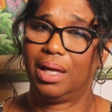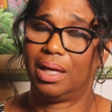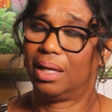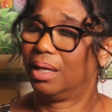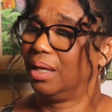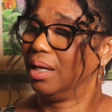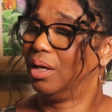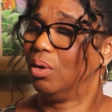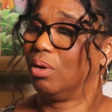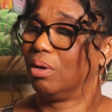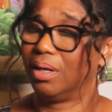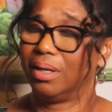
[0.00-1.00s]

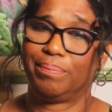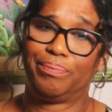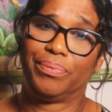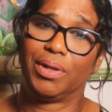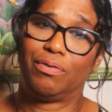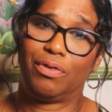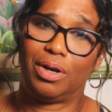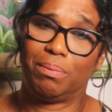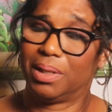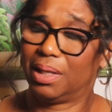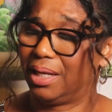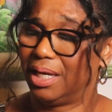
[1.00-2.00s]
Aora from
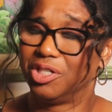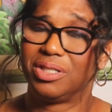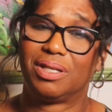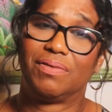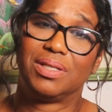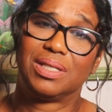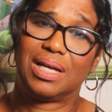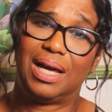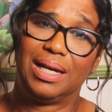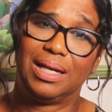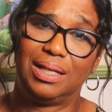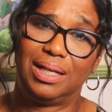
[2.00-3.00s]
the Legends of the
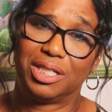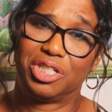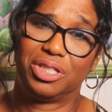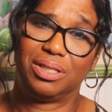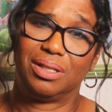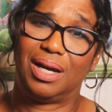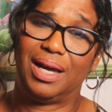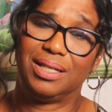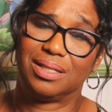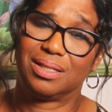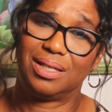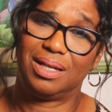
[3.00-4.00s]
Sky collection. I
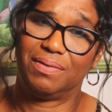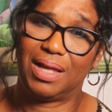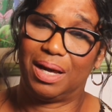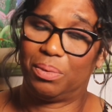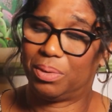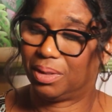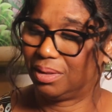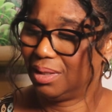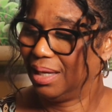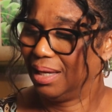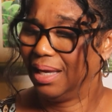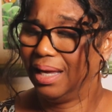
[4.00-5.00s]
just love that one.
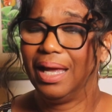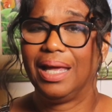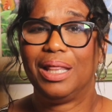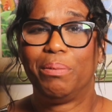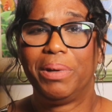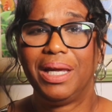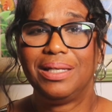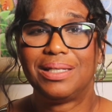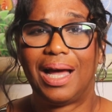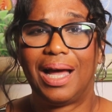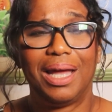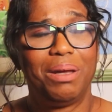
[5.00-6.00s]
In the
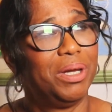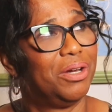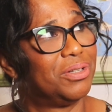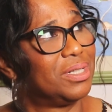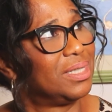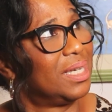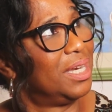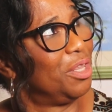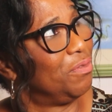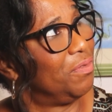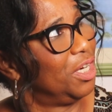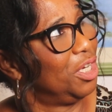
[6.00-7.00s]
meantime, here's
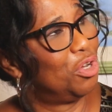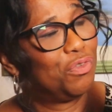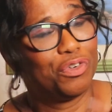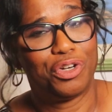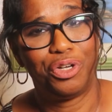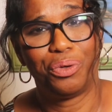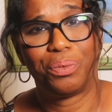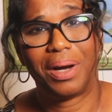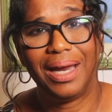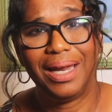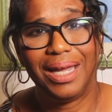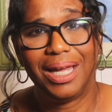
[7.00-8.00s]
another video for you
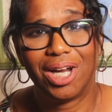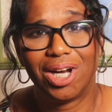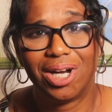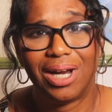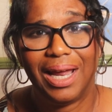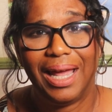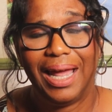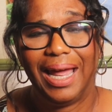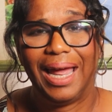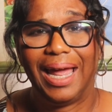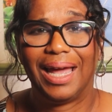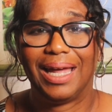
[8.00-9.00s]
right here,
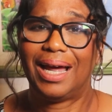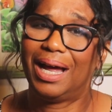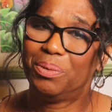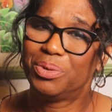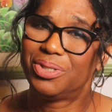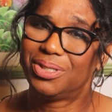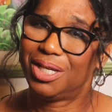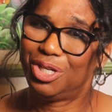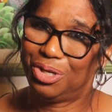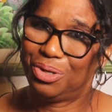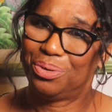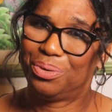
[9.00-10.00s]
and I will see
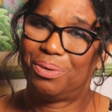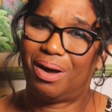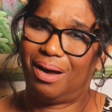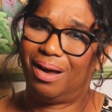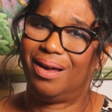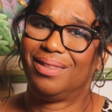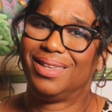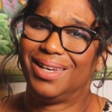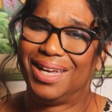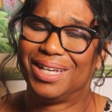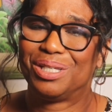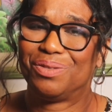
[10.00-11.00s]
you on the
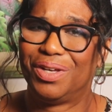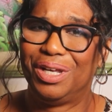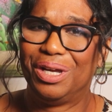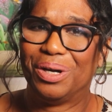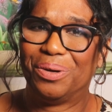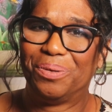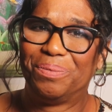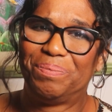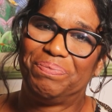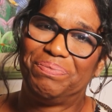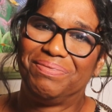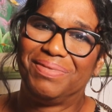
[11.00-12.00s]
next video.
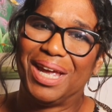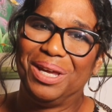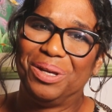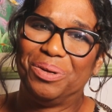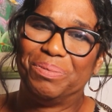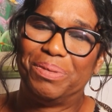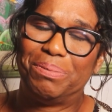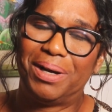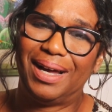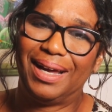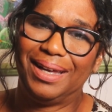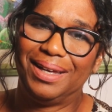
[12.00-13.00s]
Thank you.
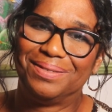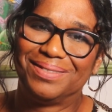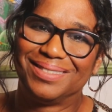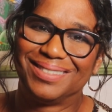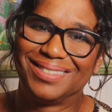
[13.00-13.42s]
Bye-bye.